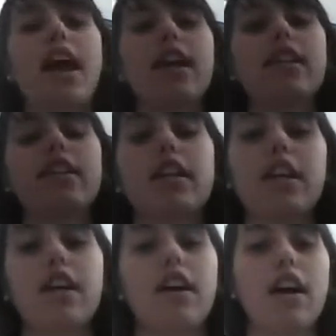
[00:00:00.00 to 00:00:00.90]
and
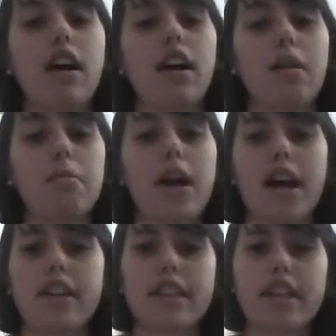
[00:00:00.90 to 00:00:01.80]

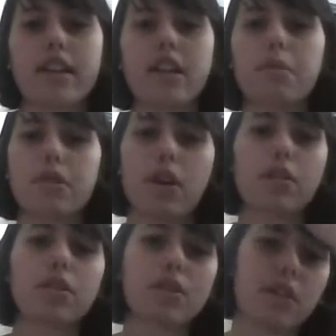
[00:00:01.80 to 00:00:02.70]
I think he was
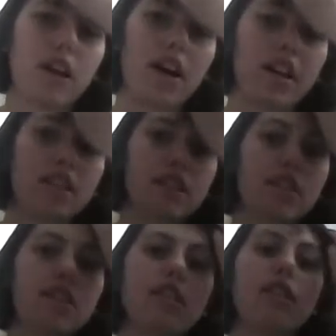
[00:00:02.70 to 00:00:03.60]
also
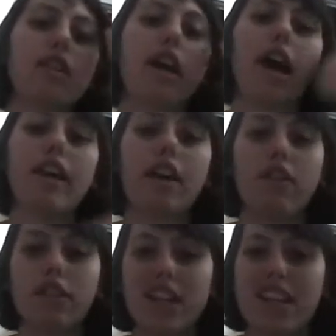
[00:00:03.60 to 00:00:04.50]
I
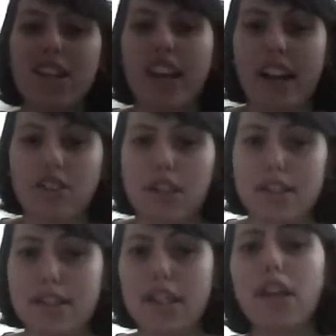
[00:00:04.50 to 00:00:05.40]
don't think he could actually
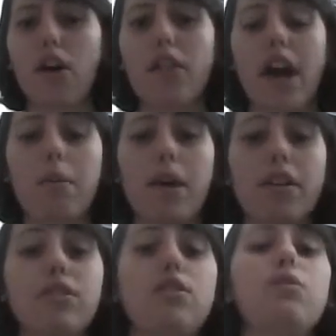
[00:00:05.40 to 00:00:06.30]
see all that
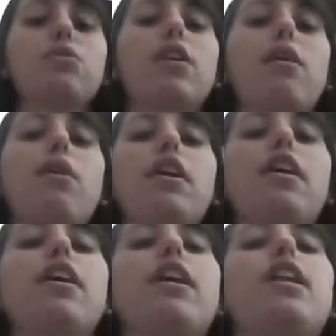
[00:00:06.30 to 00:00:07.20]
well too, so I
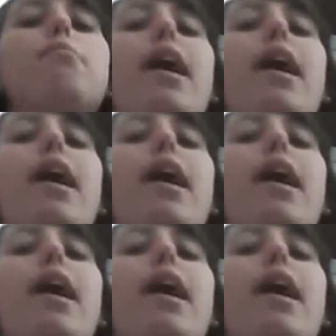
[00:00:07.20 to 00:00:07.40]
can